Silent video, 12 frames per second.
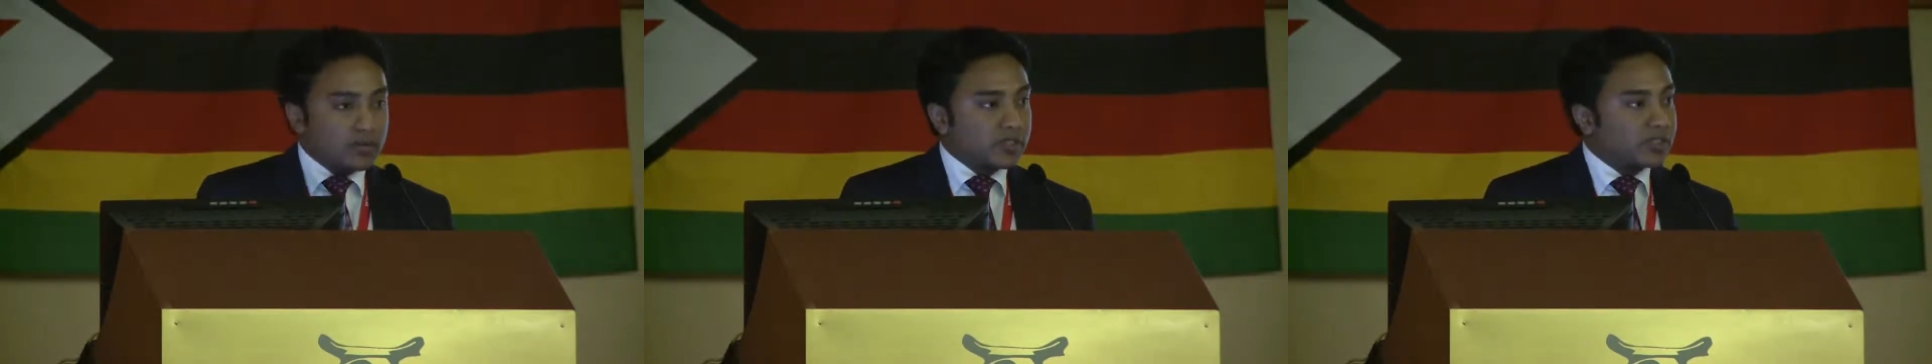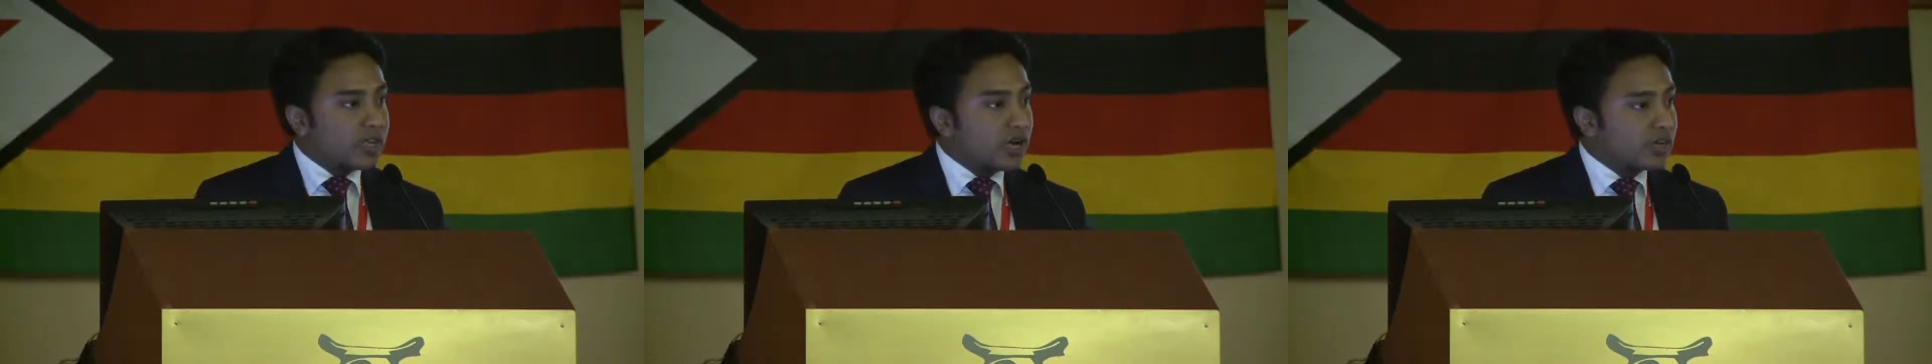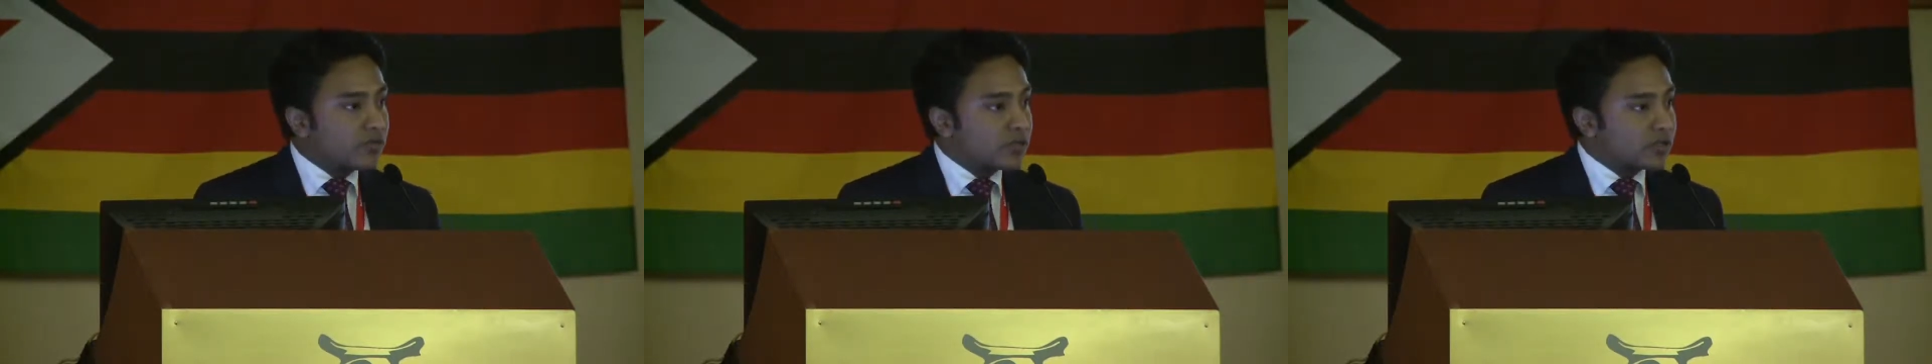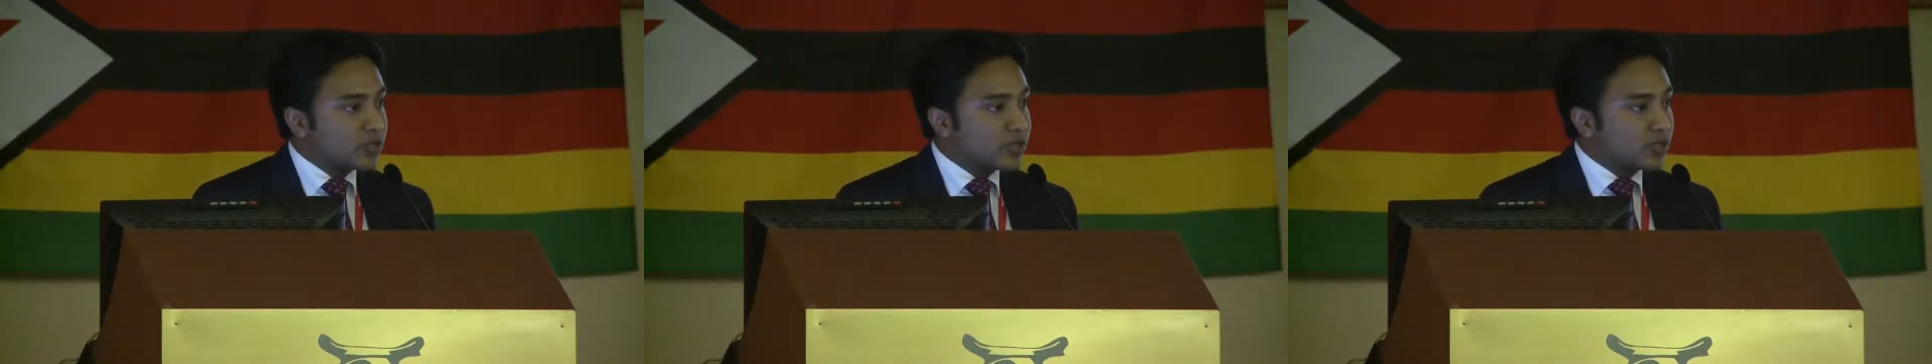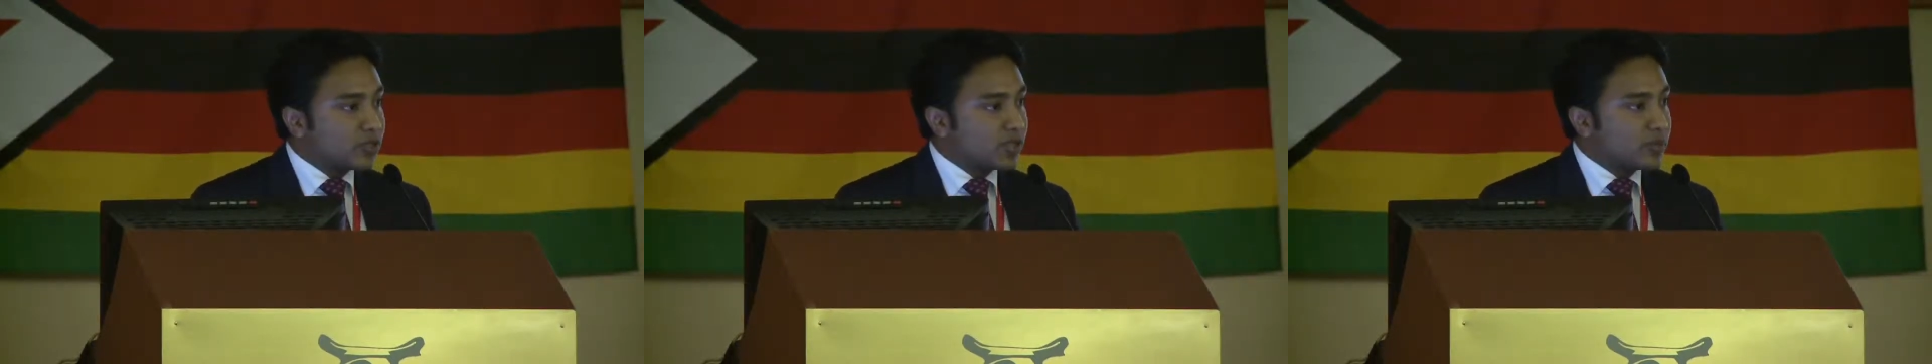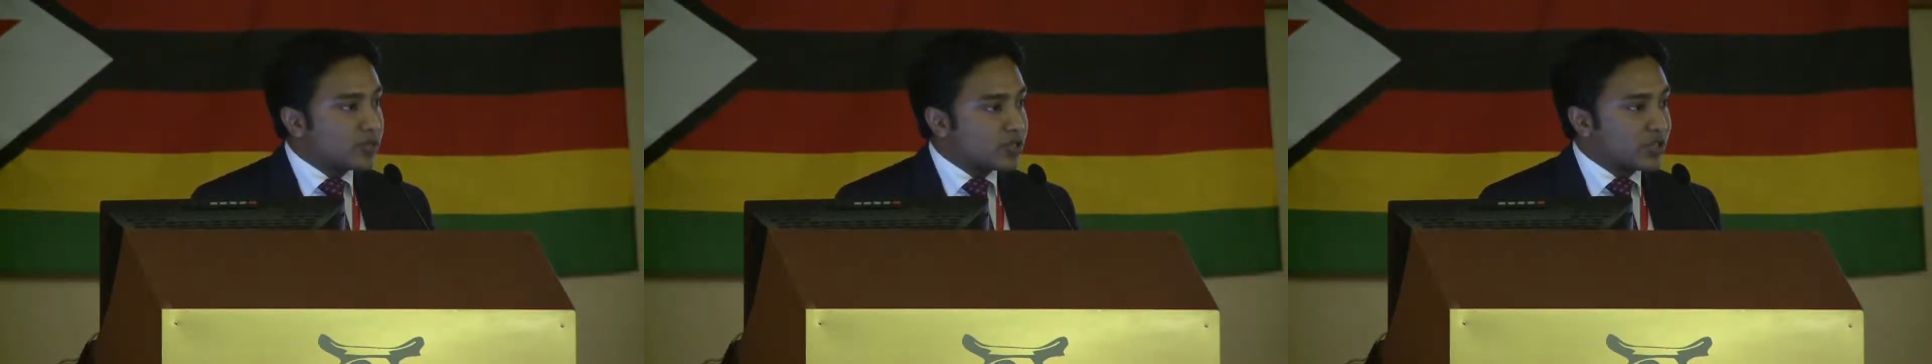starting from the student's
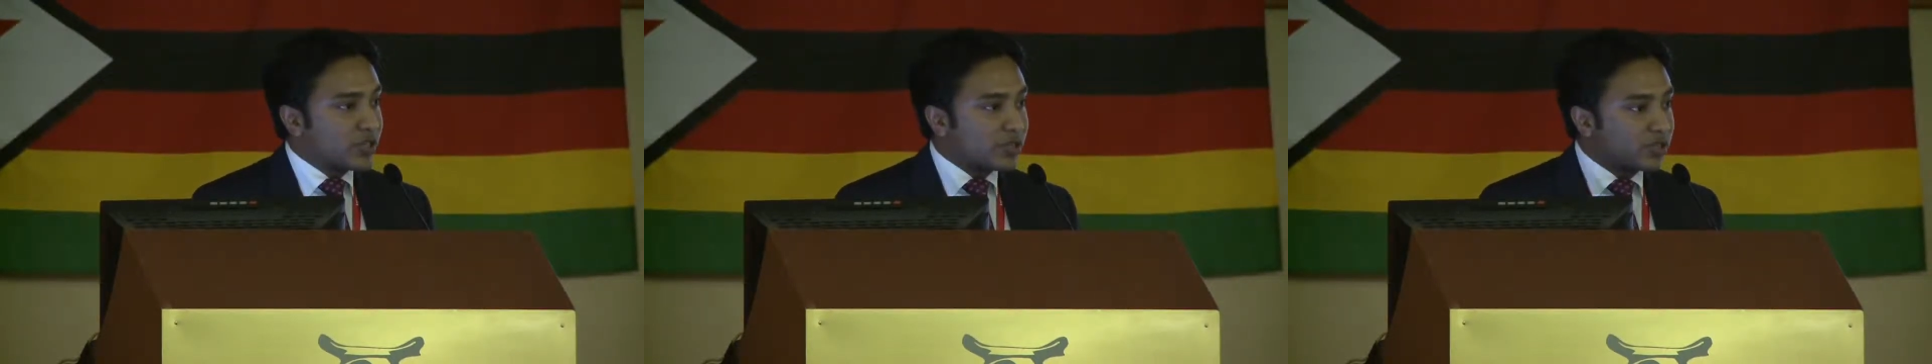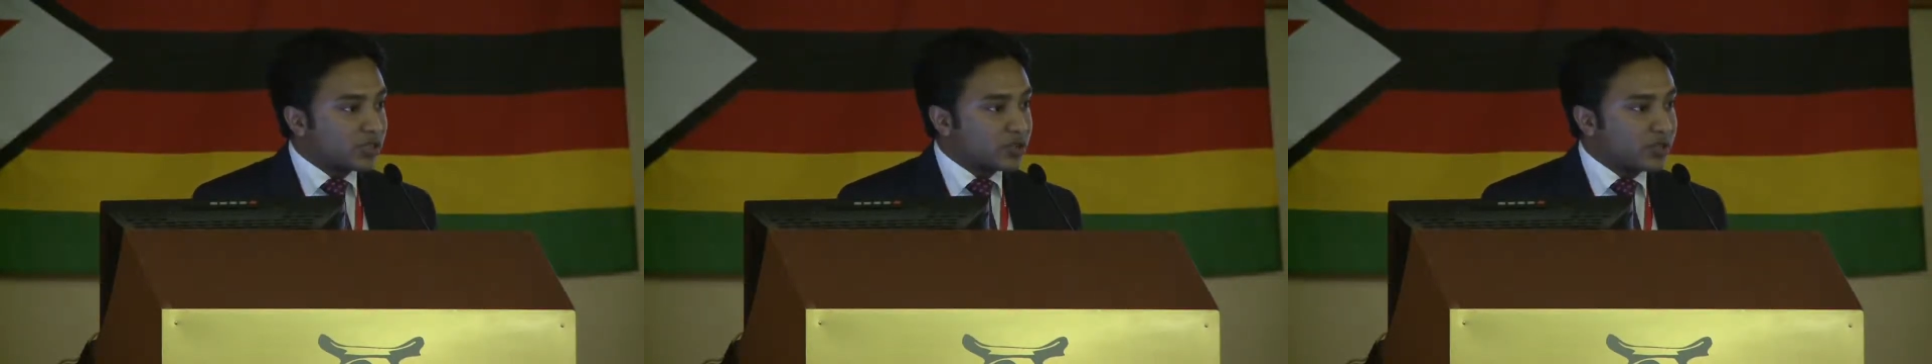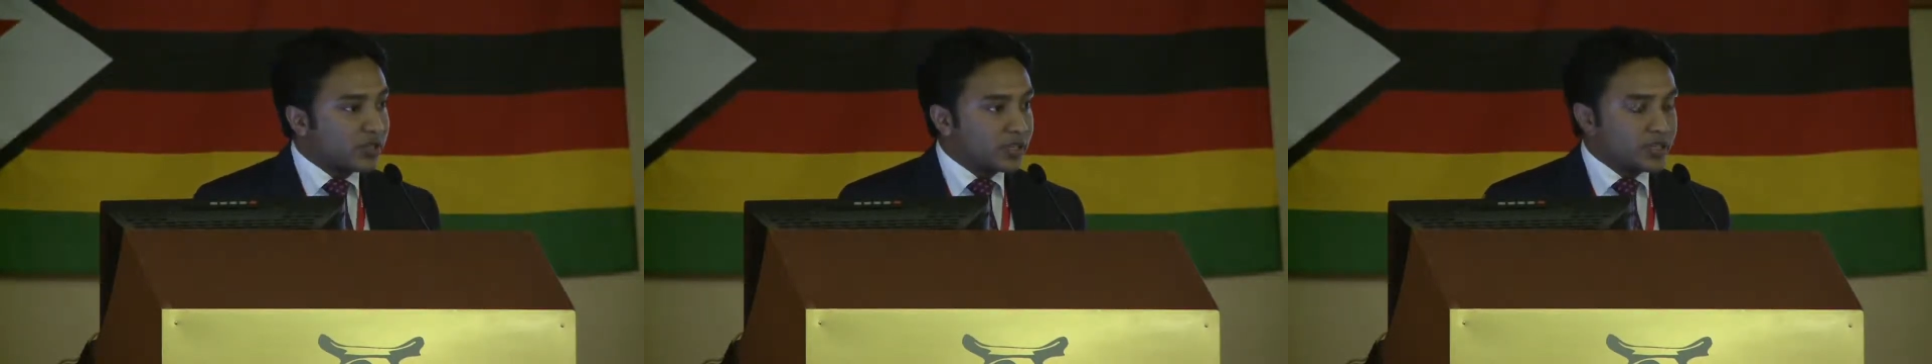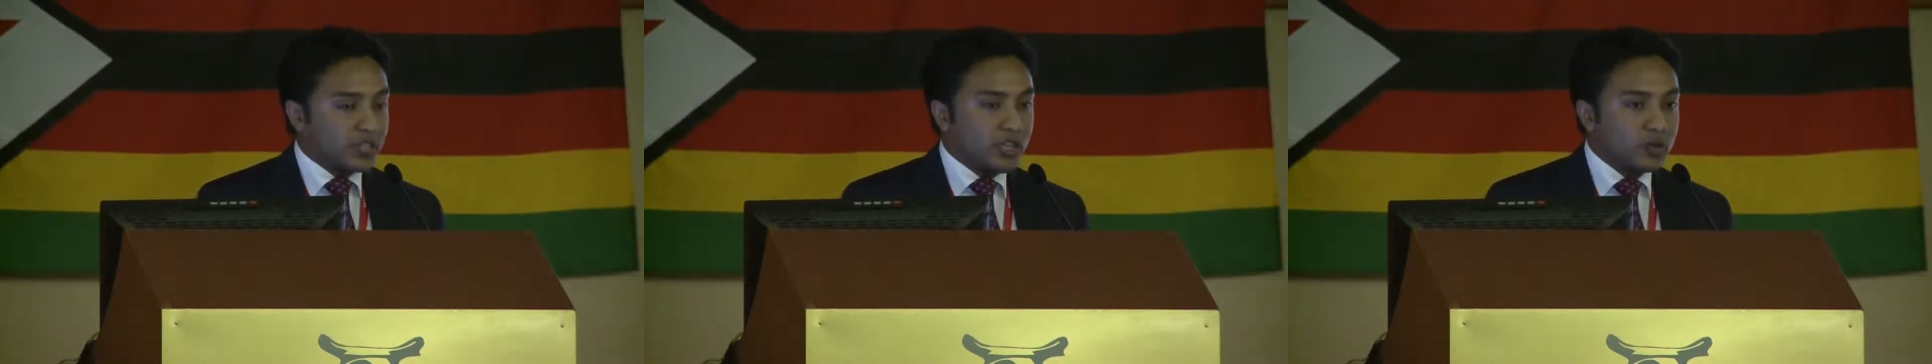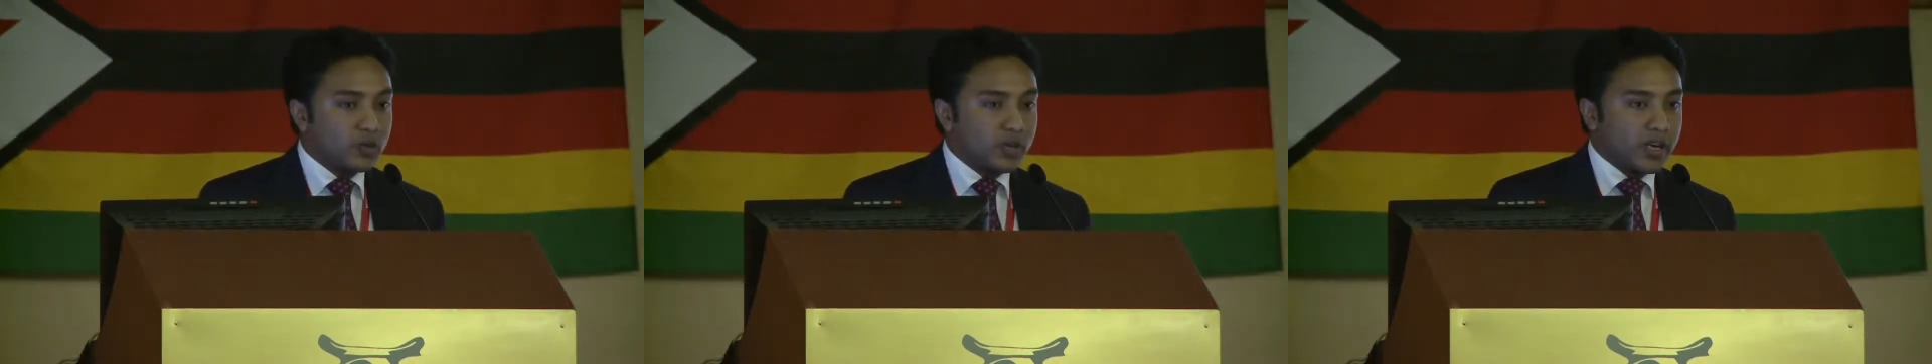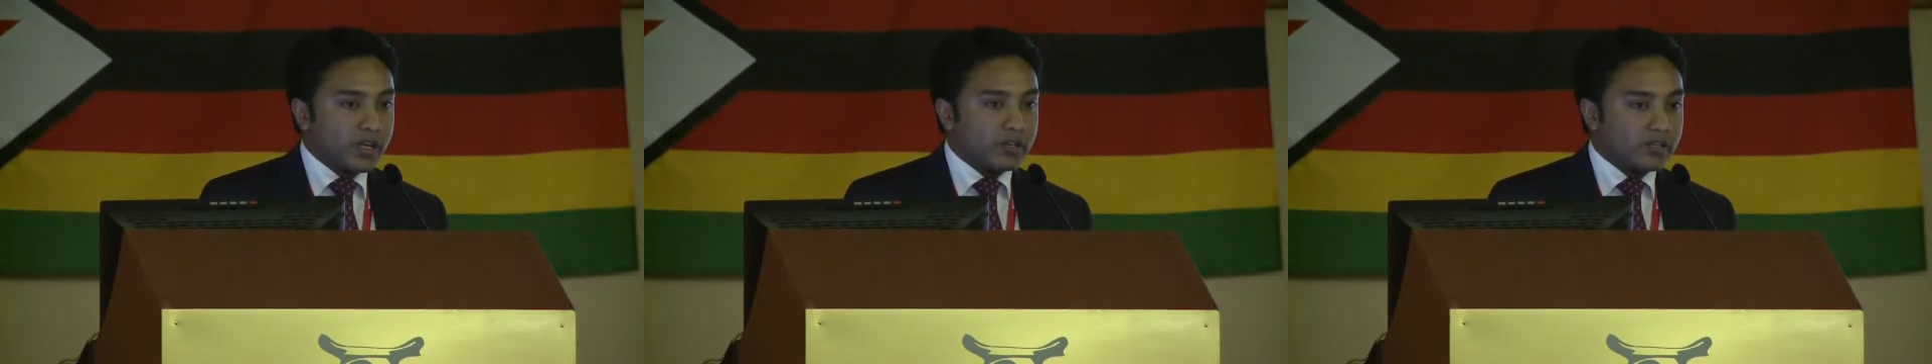admission until the student is an alumni,